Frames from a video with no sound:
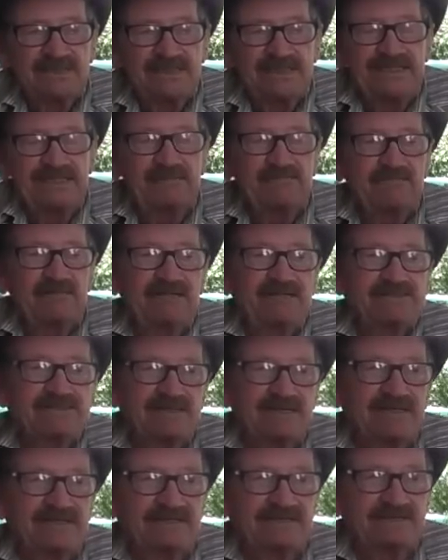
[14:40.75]
Anyways,
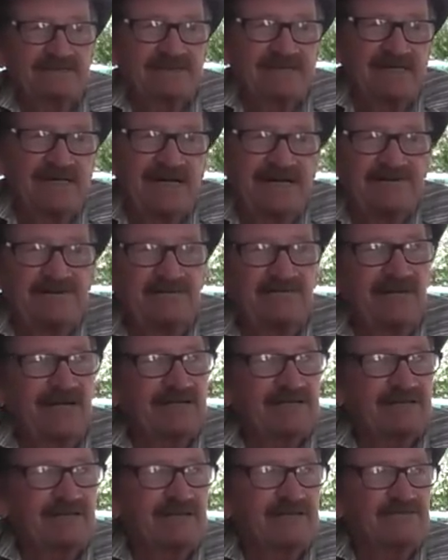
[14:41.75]
I, I knew
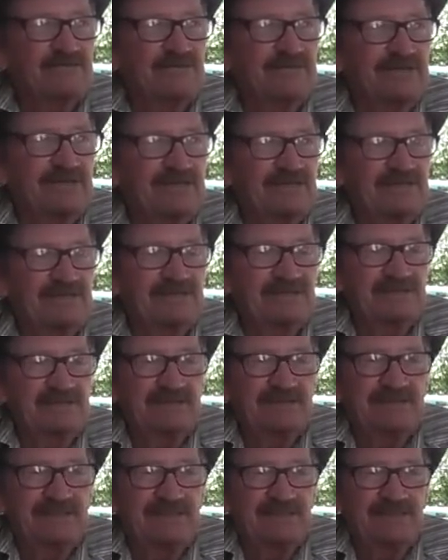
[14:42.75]
that country and,
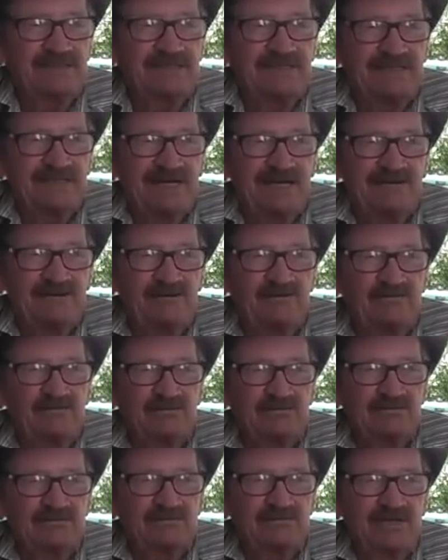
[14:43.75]
and I,
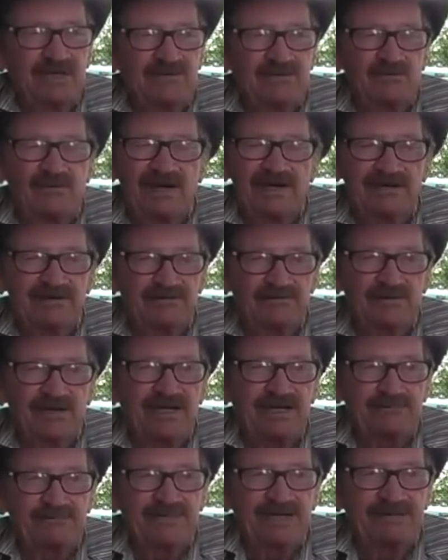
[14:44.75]
knew, I knew how to
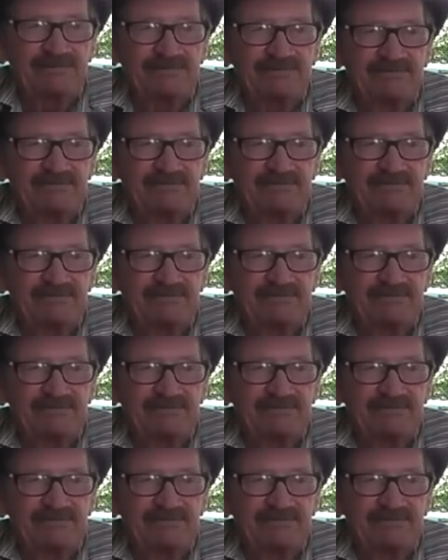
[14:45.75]
trap. I